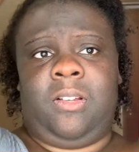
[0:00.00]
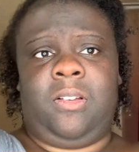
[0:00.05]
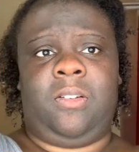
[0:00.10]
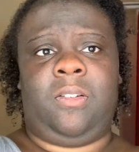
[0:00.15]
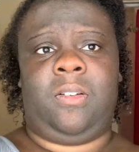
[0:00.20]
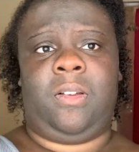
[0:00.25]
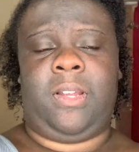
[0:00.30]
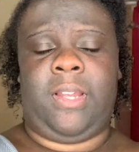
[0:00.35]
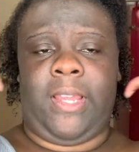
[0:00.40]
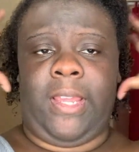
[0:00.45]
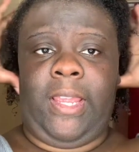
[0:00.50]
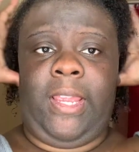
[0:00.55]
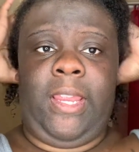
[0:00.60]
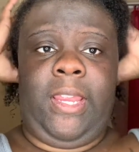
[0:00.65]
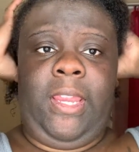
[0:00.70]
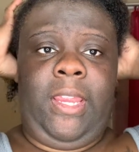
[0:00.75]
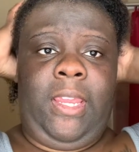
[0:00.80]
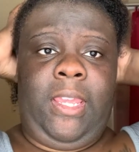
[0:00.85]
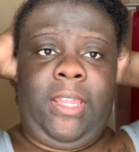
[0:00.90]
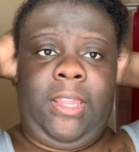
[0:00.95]

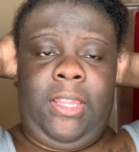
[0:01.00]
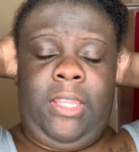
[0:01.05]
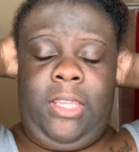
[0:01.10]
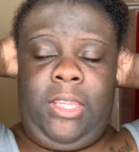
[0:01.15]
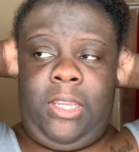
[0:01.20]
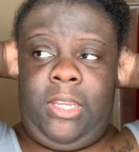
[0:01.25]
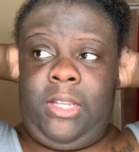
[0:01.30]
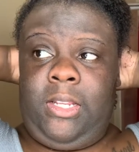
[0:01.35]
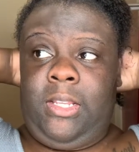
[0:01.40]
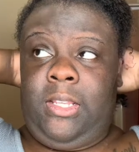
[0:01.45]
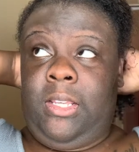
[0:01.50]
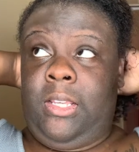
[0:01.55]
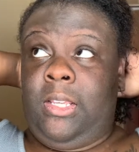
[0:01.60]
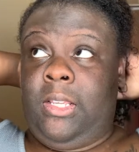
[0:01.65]
Okay, and then